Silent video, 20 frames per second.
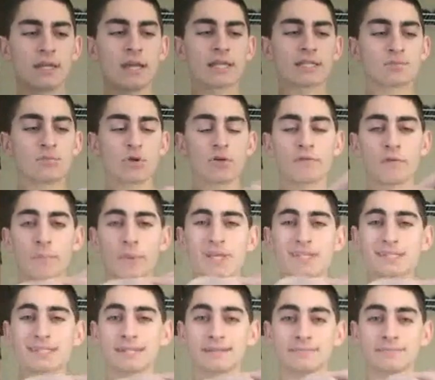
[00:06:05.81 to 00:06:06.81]
It's more of a
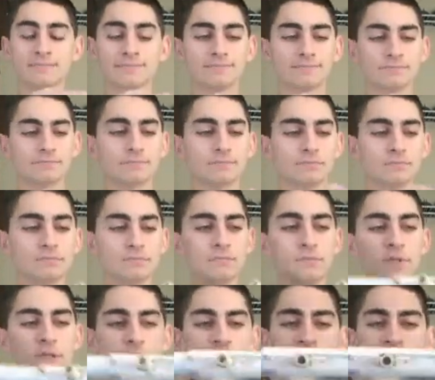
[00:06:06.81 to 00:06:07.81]
piston.
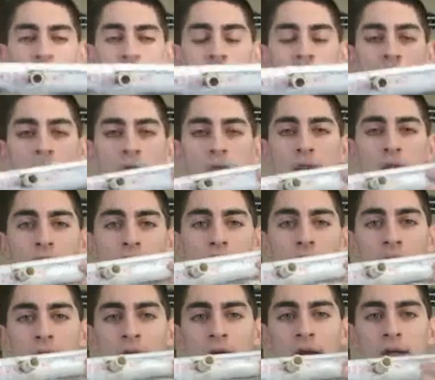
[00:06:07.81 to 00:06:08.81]
So,
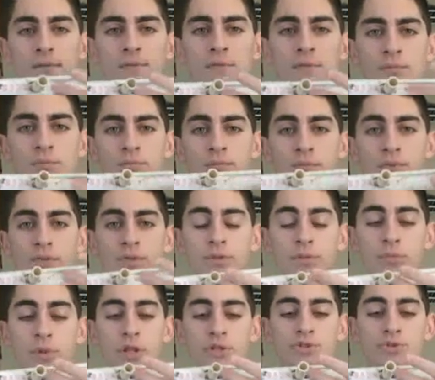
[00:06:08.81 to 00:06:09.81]

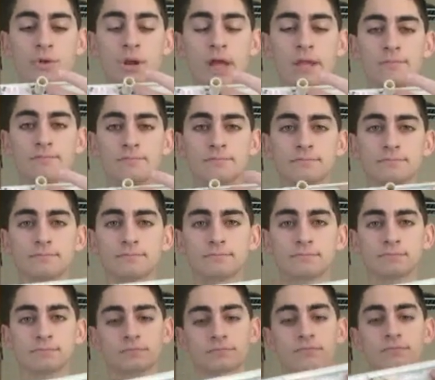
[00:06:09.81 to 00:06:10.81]
the plunger rod,
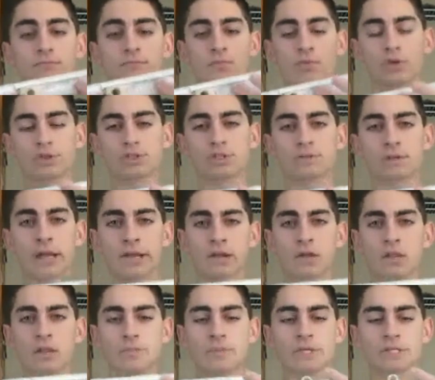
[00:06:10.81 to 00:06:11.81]
which I
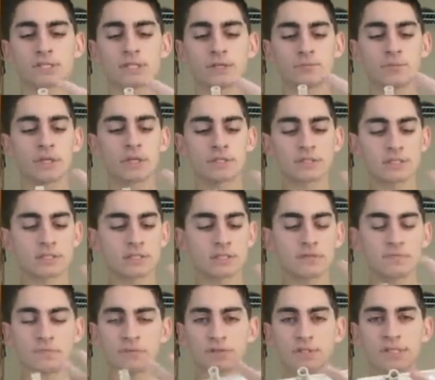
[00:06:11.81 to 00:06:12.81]
call the piston because it's a
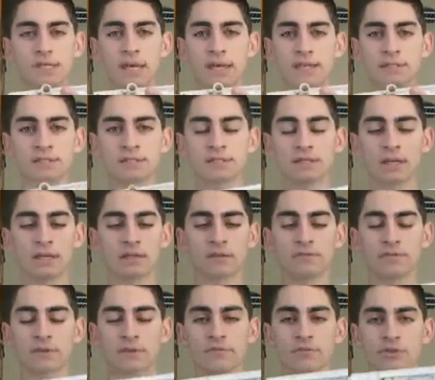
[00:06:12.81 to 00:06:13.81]
different size, kind
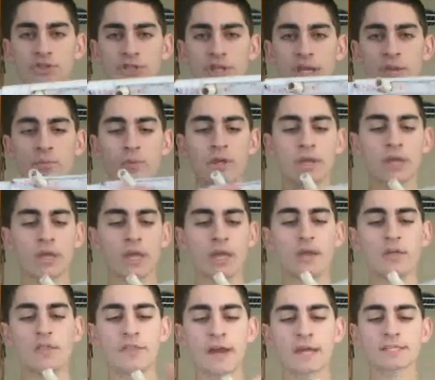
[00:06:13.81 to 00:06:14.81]
of different shape,
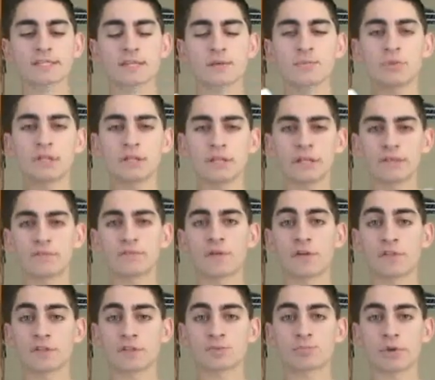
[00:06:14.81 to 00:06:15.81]
that's completely in
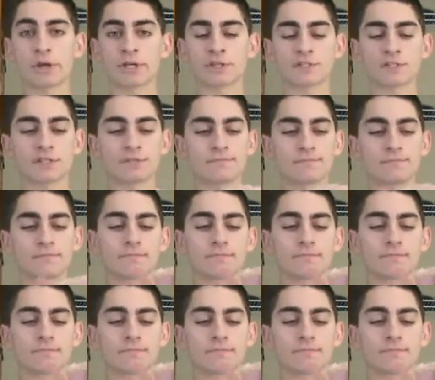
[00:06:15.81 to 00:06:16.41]
front of the springs.